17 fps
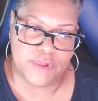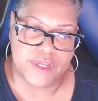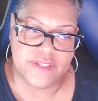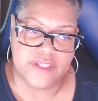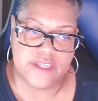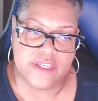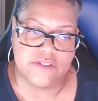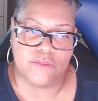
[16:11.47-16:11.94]

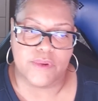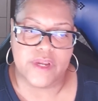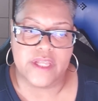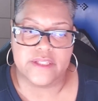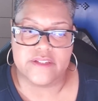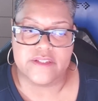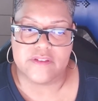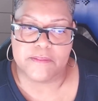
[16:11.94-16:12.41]
the
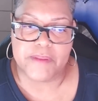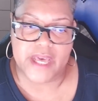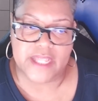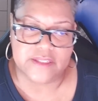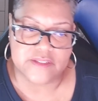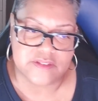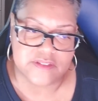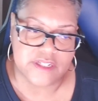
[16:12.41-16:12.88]
Israelis and
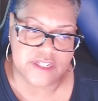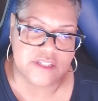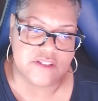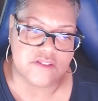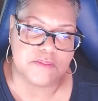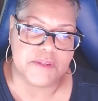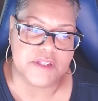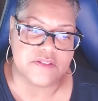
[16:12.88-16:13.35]

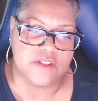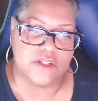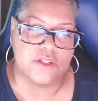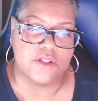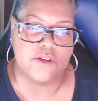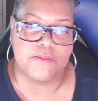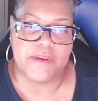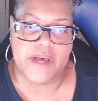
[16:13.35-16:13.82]
Palestinians must
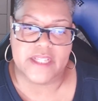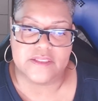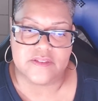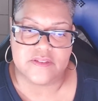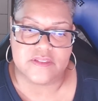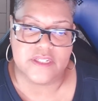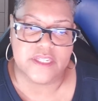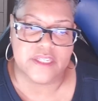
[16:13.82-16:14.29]
include
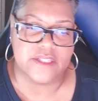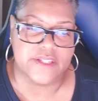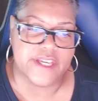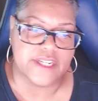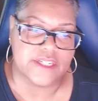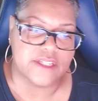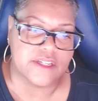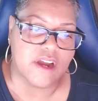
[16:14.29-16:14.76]

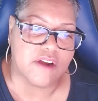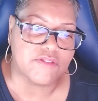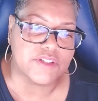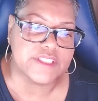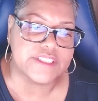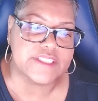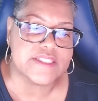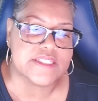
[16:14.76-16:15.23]
Palestinian-led
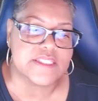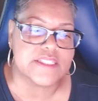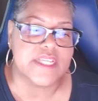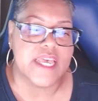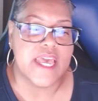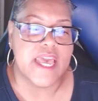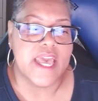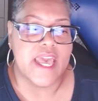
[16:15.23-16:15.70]
governance
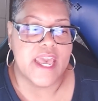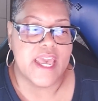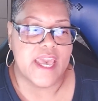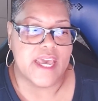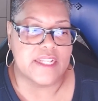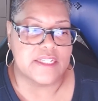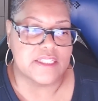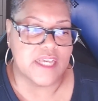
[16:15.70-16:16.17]

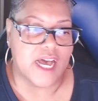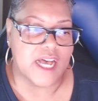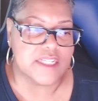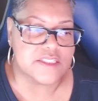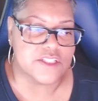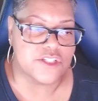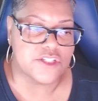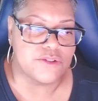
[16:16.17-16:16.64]
and
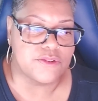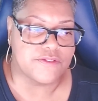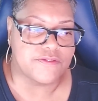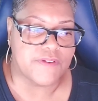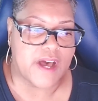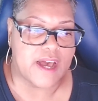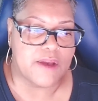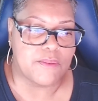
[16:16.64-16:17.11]
Gaza
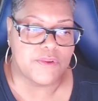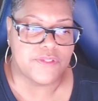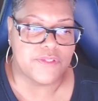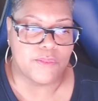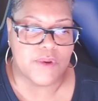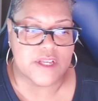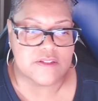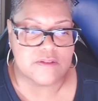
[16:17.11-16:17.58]
unified with
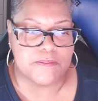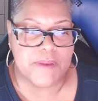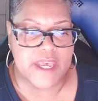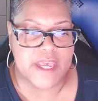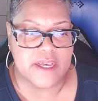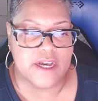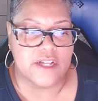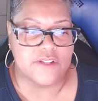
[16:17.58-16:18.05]
the West
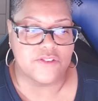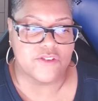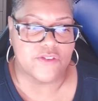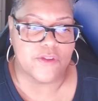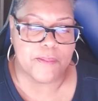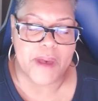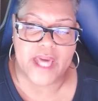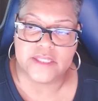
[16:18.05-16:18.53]
Bank under
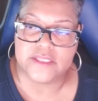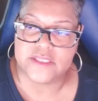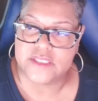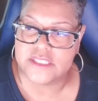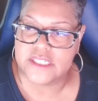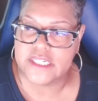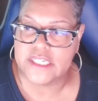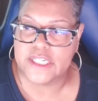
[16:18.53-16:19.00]
the
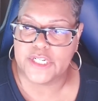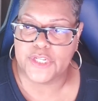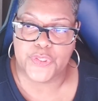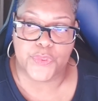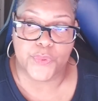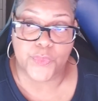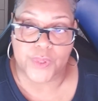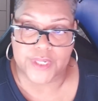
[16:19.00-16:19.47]
Palestinian
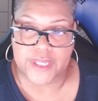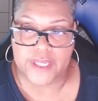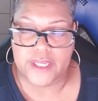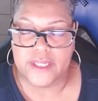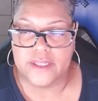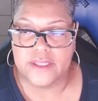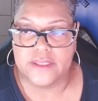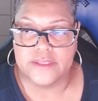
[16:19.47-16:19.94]

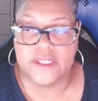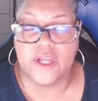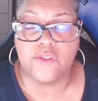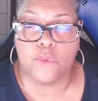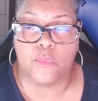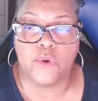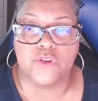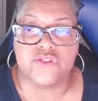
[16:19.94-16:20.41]
Authority. In
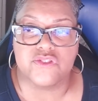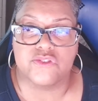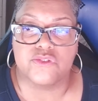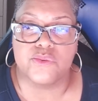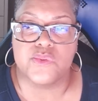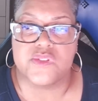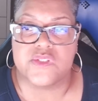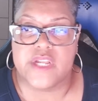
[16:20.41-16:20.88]
other words, a
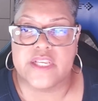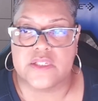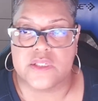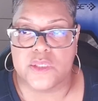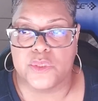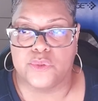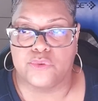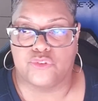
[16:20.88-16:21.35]
two-state
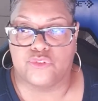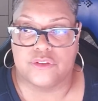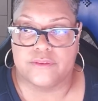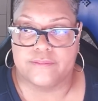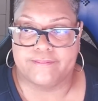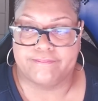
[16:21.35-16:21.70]
solution.